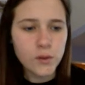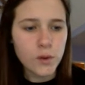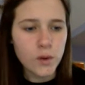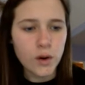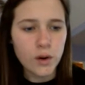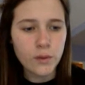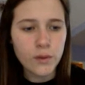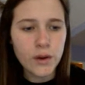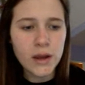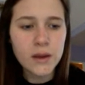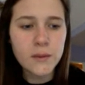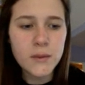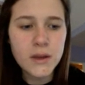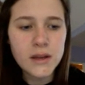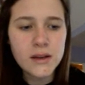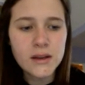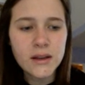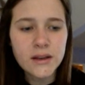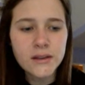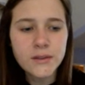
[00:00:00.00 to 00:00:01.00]
or
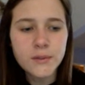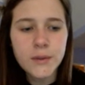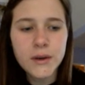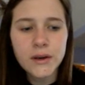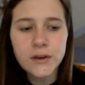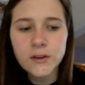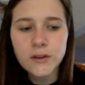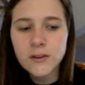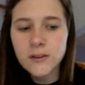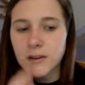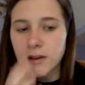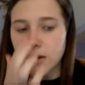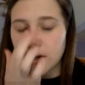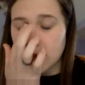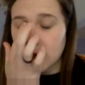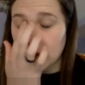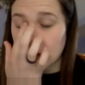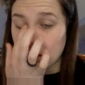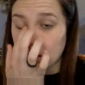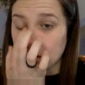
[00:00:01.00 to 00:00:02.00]
recommend Desmos
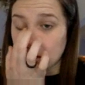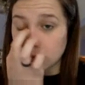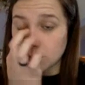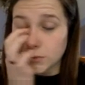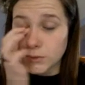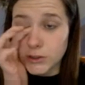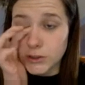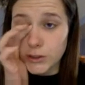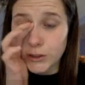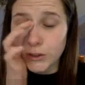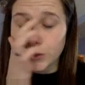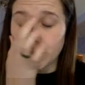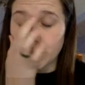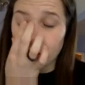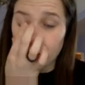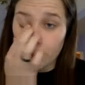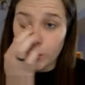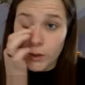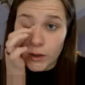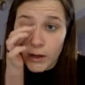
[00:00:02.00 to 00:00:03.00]
to
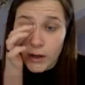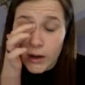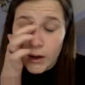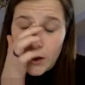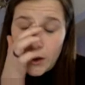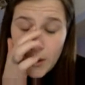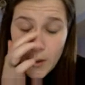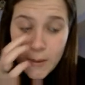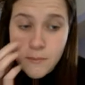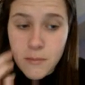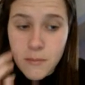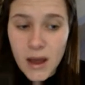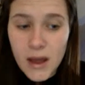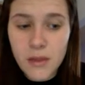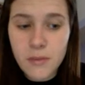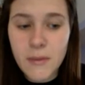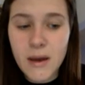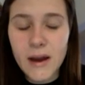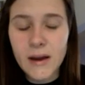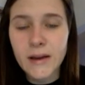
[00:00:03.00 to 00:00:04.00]
your
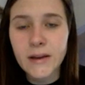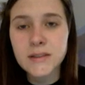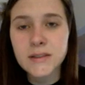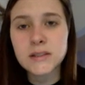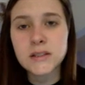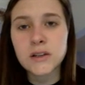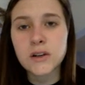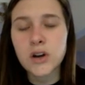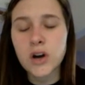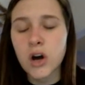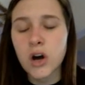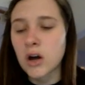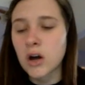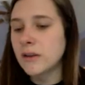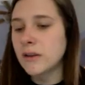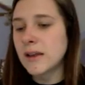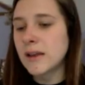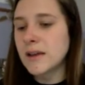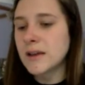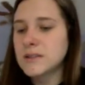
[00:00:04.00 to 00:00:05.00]
mathematics
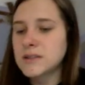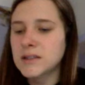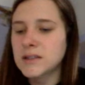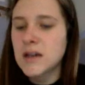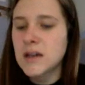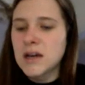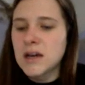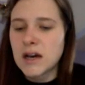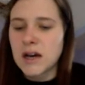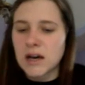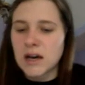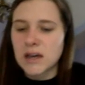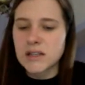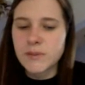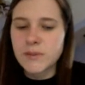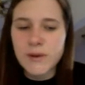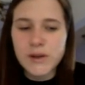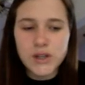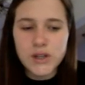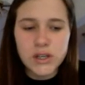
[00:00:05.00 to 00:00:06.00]
colleagues,
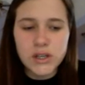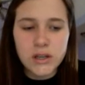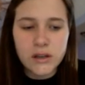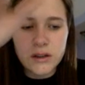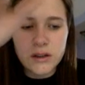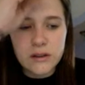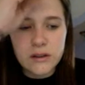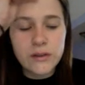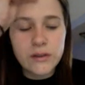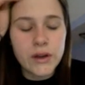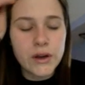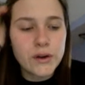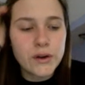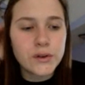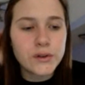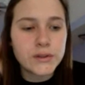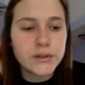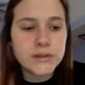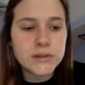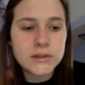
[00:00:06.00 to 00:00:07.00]
especially
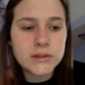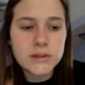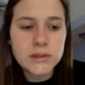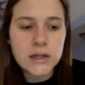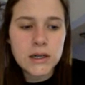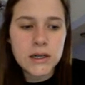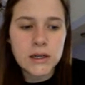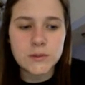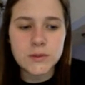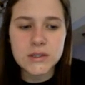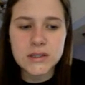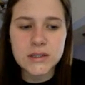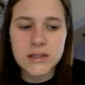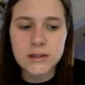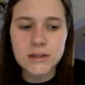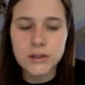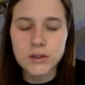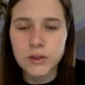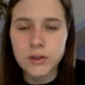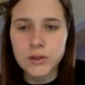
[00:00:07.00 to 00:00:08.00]
those
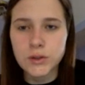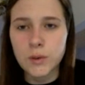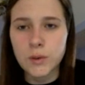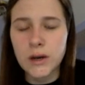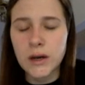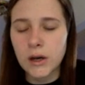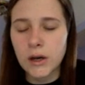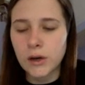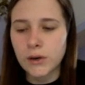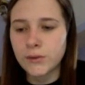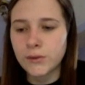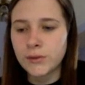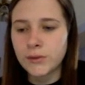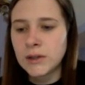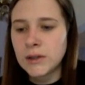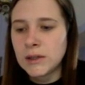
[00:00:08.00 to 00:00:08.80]
6 through 12.